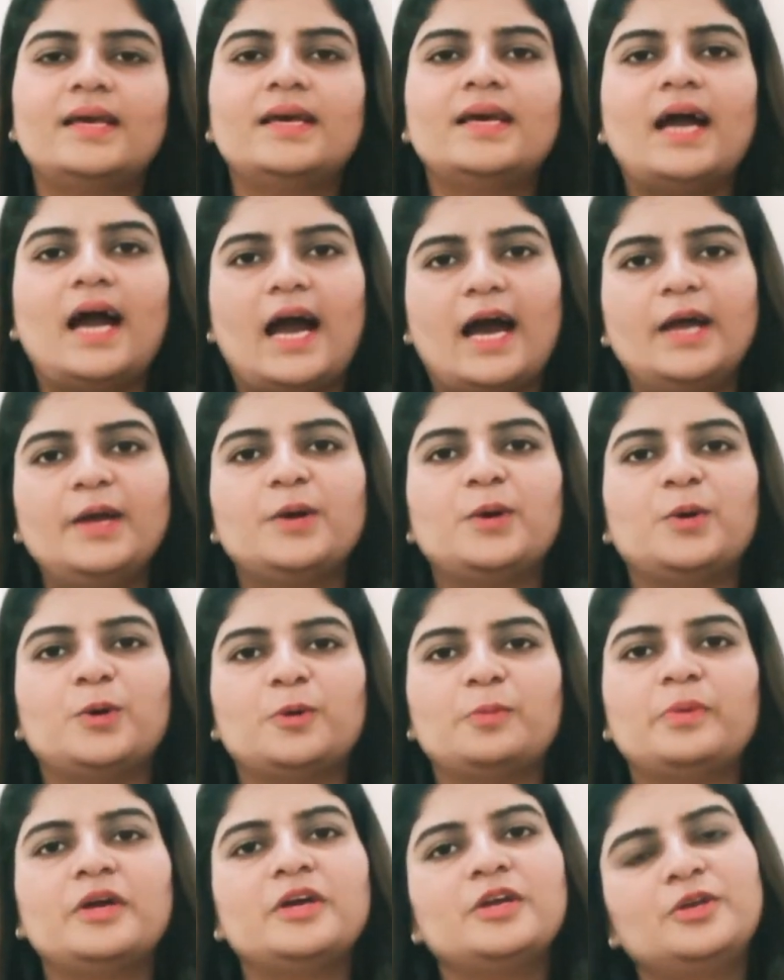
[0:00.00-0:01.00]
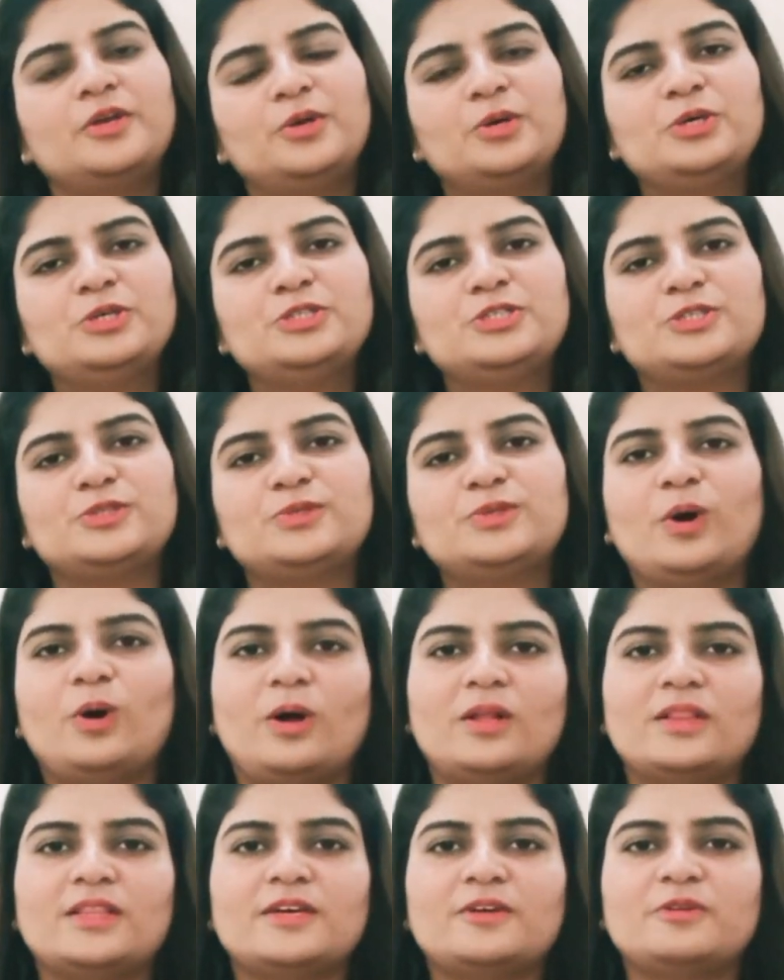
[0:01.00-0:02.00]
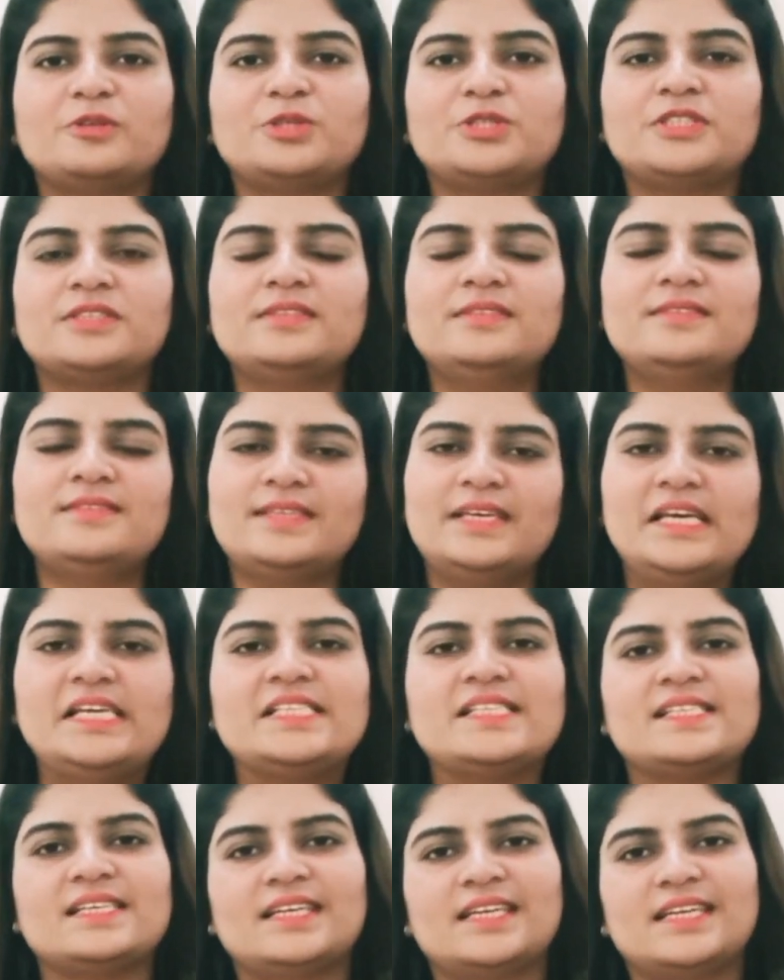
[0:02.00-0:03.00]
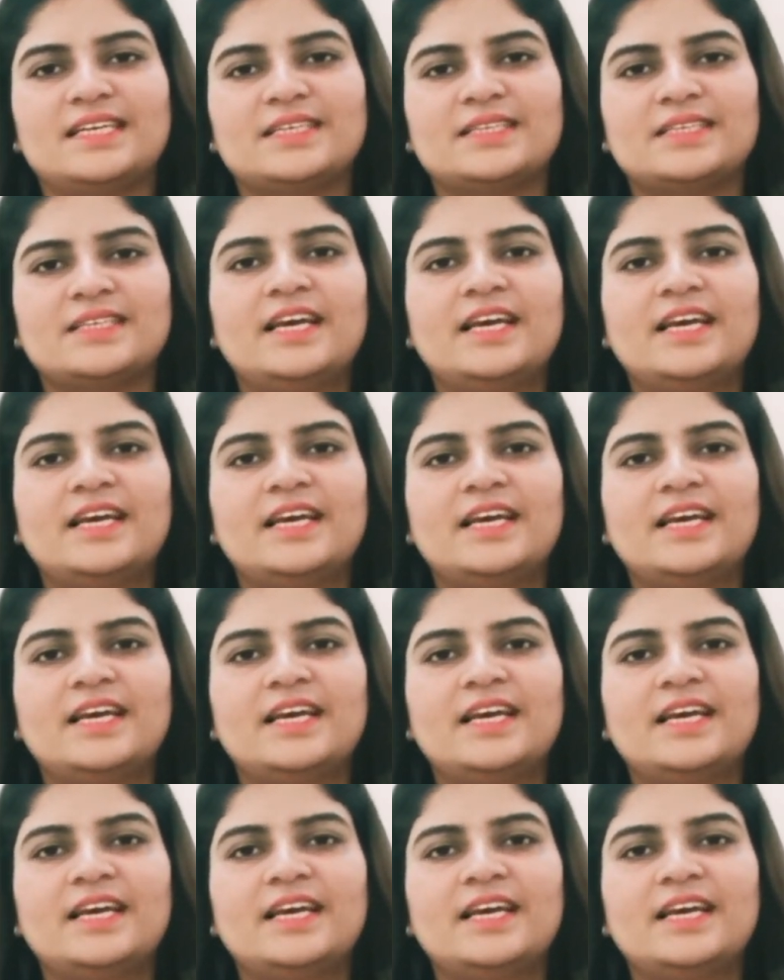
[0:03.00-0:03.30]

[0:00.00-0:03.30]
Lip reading: I hope you could do all the questions easily.